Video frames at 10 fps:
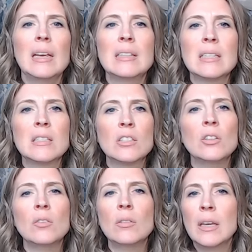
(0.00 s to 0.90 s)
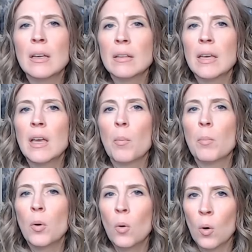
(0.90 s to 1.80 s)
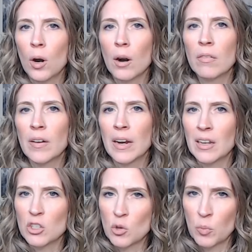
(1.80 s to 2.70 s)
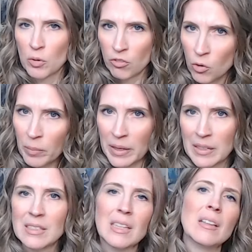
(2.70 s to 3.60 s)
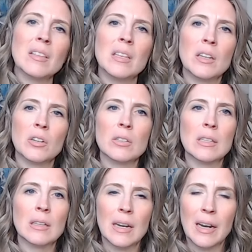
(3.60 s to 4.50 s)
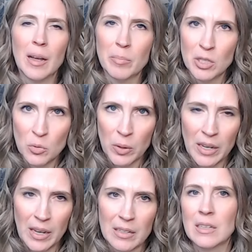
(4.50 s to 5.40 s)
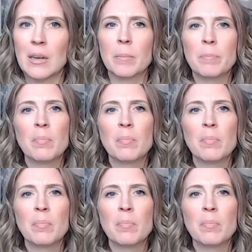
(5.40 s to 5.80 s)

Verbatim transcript: is its uniquely poor financial performance in the years leading up to 2018,